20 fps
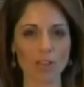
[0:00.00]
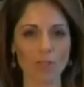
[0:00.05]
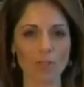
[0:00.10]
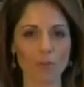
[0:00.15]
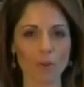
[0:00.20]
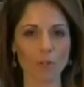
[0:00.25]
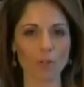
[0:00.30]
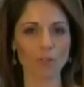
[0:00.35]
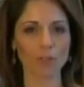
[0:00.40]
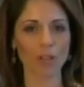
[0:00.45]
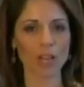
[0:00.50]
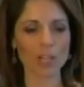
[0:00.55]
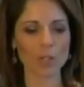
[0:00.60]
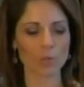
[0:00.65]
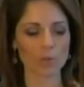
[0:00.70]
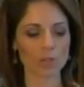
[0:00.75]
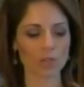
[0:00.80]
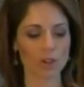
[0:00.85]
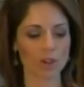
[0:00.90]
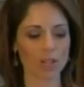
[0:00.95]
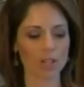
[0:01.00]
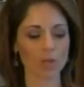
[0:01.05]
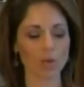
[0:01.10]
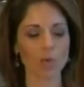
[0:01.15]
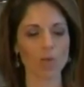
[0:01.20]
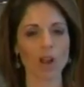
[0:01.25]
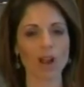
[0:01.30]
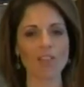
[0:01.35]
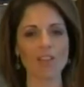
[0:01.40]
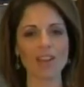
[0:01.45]
The first flights were starting to
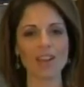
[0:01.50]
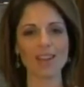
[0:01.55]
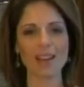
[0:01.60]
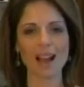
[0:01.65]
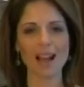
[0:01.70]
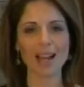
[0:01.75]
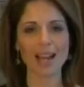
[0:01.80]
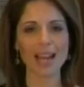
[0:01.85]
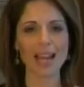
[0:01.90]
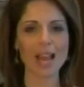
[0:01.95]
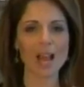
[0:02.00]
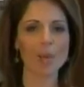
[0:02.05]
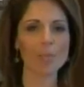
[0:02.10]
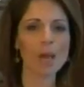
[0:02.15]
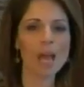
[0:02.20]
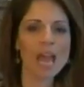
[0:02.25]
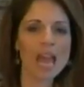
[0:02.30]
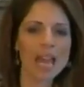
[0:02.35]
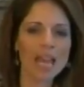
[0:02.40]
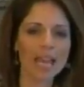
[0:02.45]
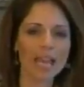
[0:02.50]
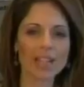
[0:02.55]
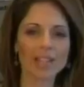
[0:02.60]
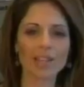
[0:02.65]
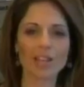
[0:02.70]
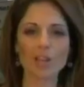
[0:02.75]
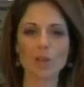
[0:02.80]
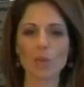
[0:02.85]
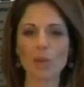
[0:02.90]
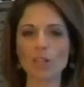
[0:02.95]
arrive at 9 a.m.,
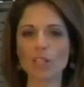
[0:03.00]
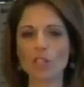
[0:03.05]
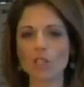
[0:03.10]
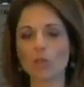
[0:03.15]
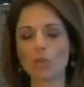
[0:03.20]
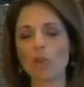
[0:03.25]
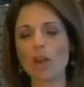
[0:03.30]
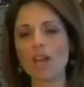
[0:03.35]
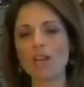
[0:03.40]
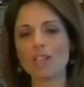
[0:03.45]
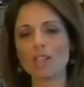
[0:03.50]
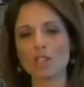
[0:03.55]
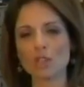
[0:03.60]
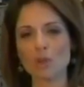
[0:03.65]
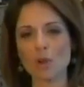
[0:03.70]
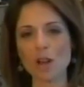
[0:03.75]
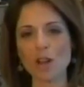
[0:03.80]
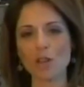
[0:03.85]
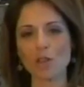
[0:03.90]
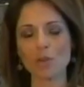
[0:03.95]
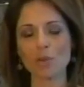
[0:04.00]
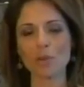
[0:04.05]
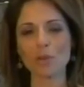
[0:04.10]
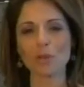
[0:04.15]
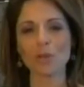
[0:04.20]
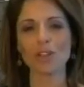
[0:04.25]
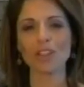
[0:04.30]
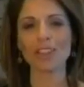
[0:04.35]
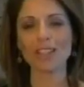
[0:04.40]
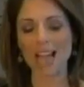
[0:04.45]
continuing straight, straight through
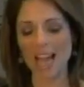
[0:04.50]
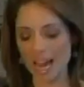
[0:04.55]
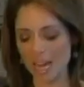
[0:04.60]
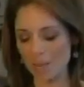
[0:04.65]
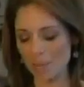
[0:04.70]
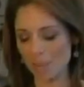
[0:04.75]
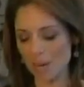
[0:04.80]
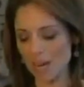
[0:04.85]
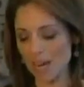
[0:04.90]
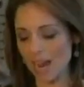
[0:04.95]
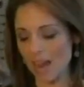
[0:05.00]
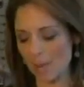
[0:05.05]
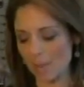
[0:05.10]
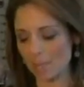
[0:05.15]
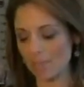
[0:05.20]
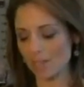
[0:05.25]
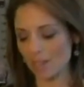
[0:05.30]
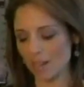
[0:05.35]
till 9 p.m.